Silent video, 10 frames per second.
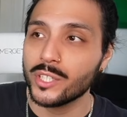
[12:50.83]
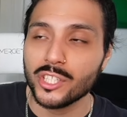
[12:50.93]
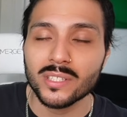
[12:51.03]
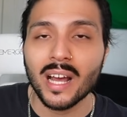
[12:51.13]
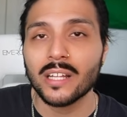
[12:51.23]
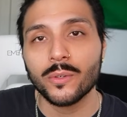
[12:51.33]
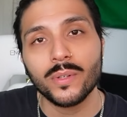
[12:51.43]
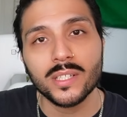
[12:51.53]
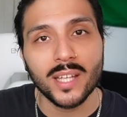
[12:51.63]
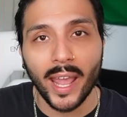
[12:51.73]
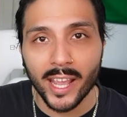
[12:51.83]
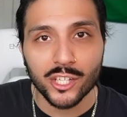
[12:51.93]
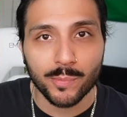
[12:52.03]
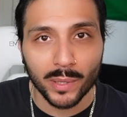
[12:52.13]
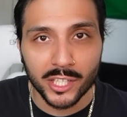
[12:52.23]
She's not doing this
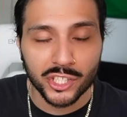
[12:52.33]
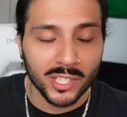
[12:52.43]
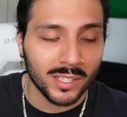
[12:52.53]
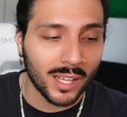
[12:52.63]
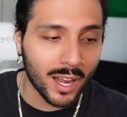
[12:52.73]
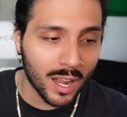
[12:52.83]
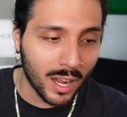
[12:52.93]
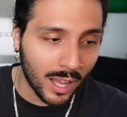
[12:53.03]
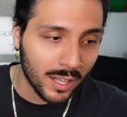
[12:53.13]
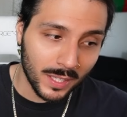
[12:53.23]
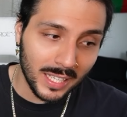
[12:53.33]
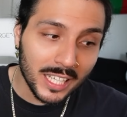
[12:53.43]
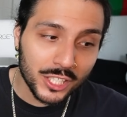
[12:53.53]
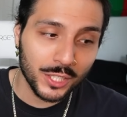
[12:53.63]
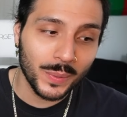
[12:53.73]
age play shit, da da da. The
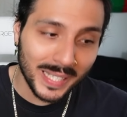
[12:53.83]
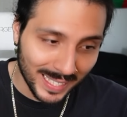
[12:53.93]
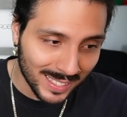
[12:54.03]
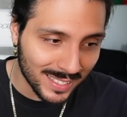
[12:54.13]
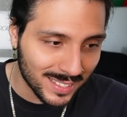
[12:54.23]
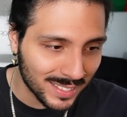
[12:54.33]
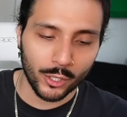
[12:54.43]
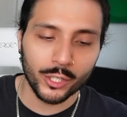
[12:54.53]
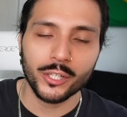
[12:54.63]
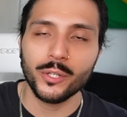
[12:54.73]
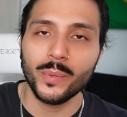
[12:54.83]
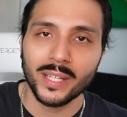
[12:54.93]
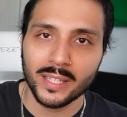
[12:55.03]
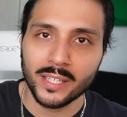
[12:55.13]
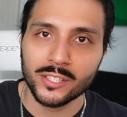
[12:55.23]
issue is her doing
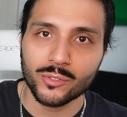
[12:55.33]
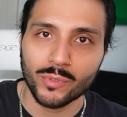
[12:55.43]
this,